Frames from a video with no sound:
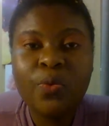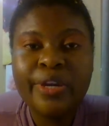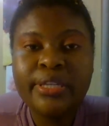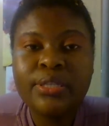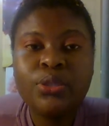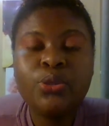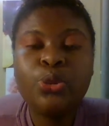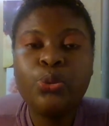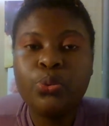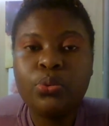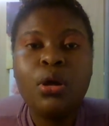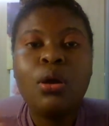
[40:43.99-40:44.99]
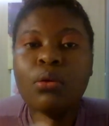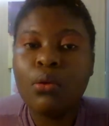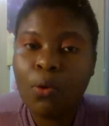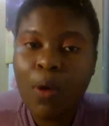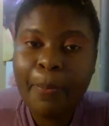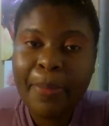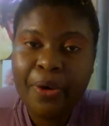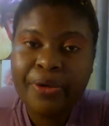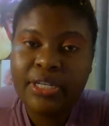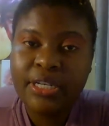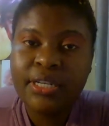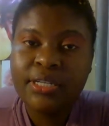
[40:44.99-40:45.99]
ways to go
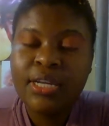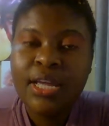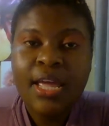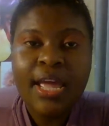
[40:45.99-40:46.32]
about it.